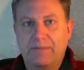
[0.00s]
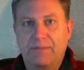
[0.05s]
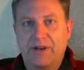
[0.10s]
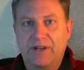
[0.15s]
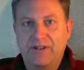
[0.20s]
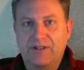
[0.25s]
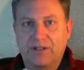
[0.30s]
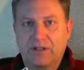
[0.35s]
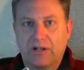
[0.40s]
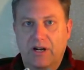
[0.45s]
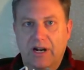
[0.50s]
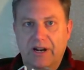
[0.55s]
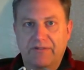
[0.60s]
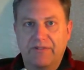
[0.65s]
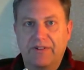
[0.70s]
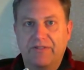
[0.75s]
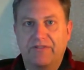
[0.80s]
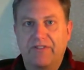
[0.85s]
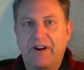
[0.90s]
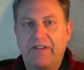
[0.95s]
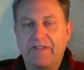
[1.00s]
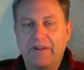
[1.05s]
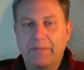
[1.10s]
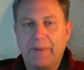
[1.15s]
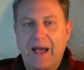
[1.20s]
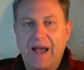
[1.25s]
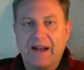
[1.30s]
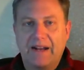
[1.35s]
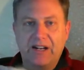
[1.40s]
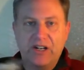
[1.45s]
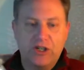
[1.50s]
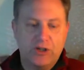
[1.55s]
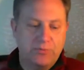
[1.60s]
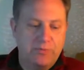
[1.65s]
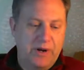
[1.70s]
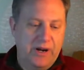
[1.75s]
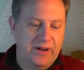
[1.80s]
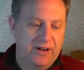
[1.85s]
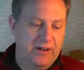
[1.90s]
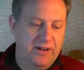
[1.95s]
I use a lot of it for every package,
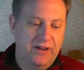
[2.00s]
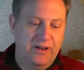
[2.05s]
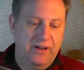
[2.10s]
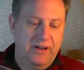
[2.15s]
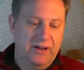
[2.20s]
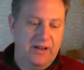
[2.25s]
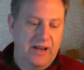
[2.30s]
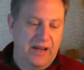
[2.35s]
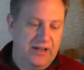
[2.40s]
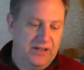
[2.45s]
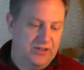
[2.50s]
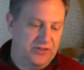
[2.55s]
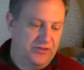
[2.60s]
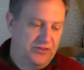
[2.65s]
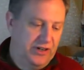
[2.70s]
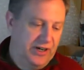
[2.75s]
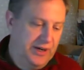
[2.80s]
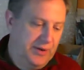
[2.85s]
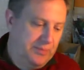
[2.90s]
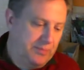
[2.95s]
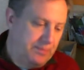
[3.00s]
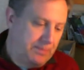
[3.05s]
but I think it's free.